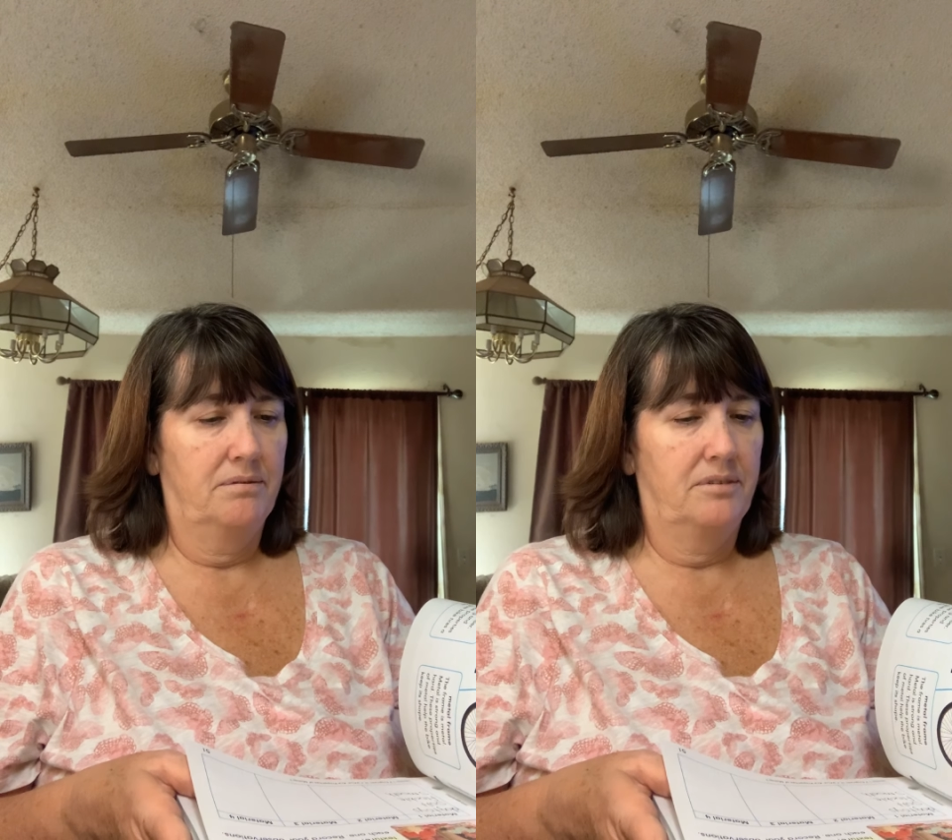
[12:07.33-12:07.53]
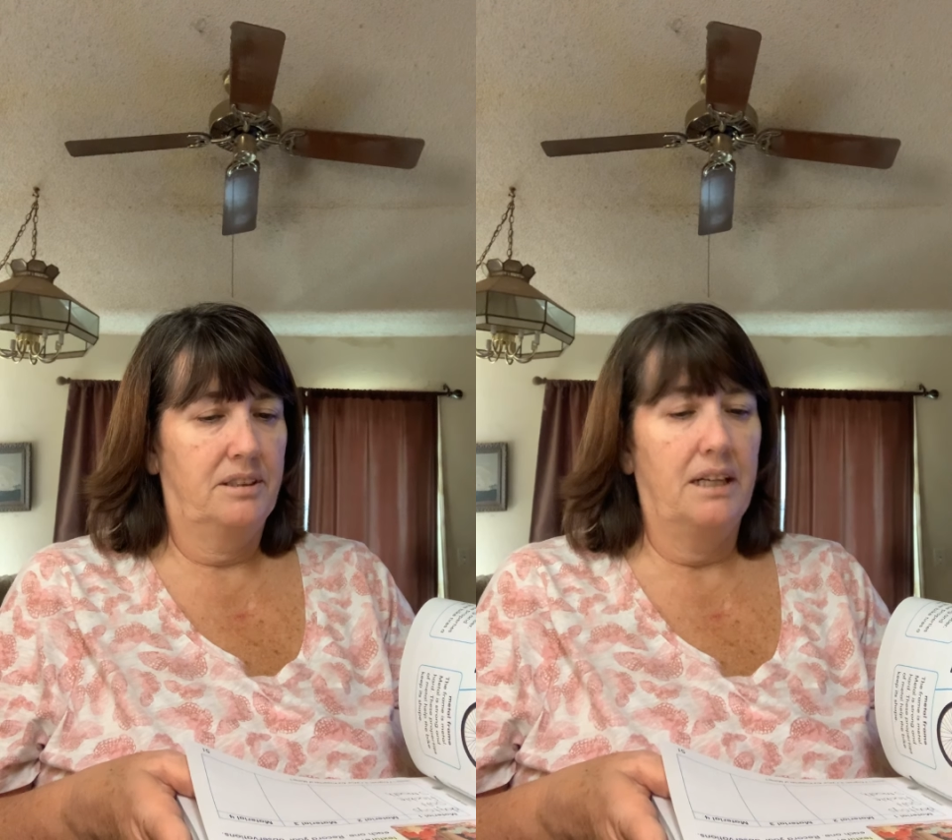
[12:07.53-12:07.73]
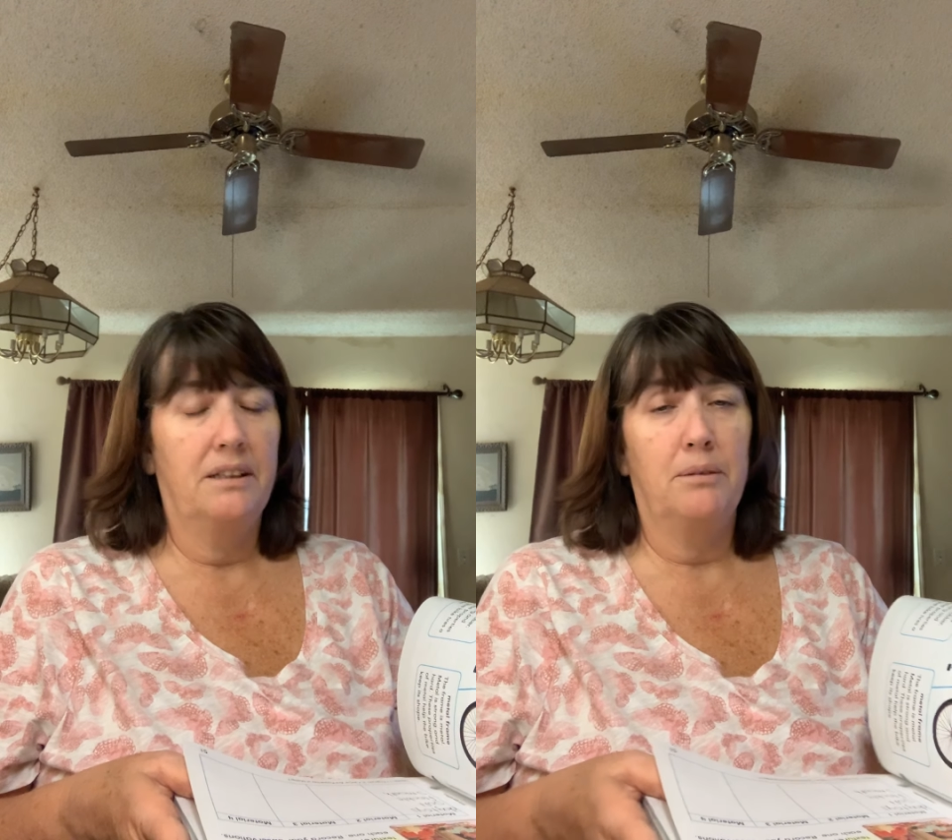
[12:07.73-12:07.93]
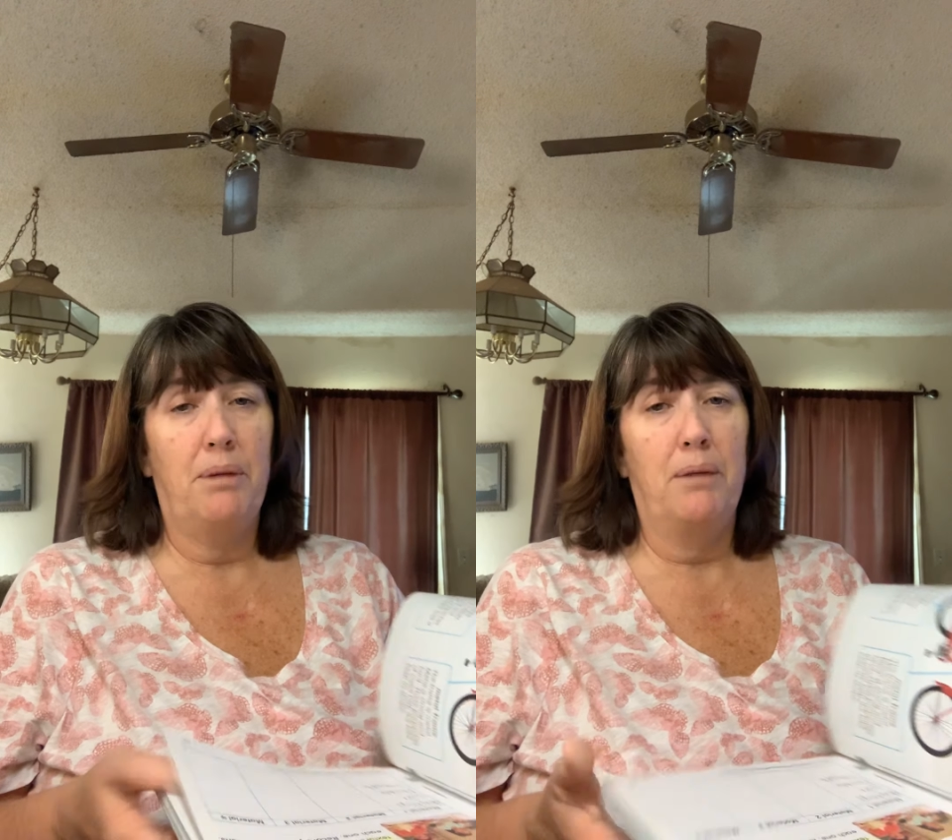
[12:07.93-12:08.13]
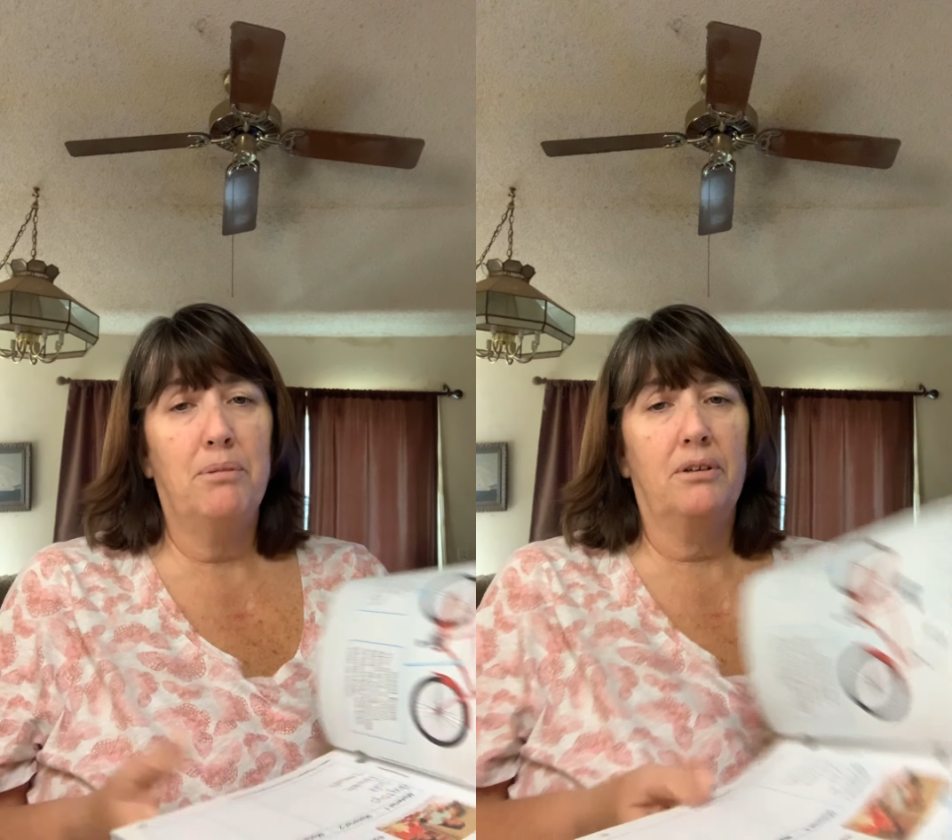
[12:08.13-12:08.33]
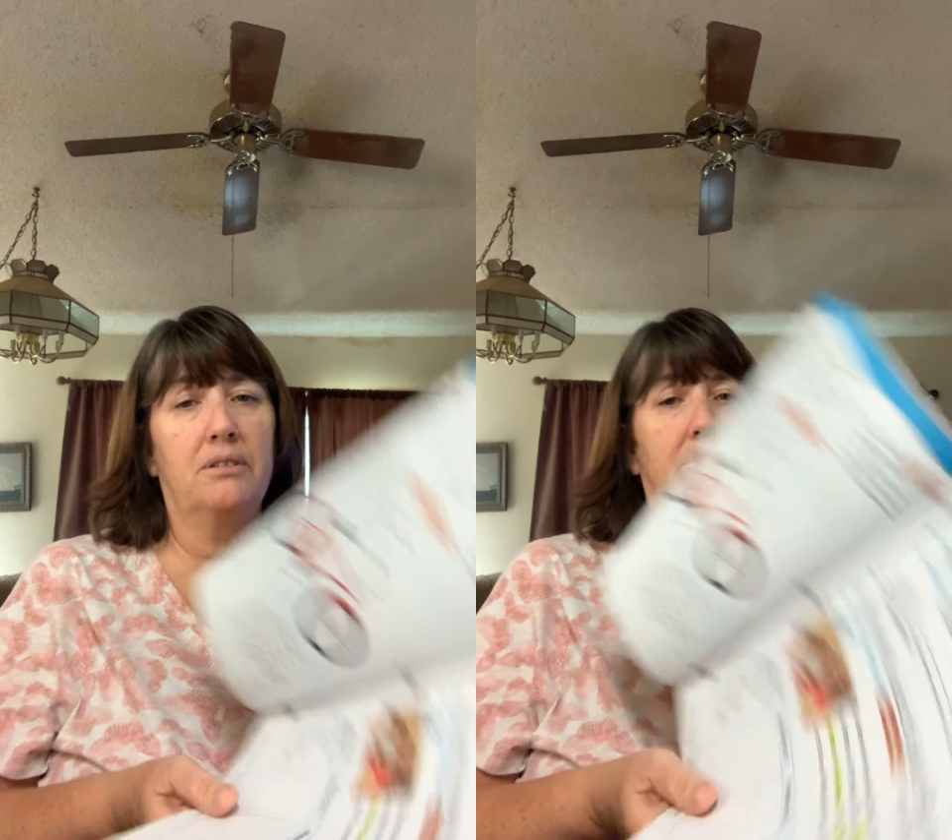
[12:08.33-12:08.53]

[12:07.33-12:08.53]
send the paper,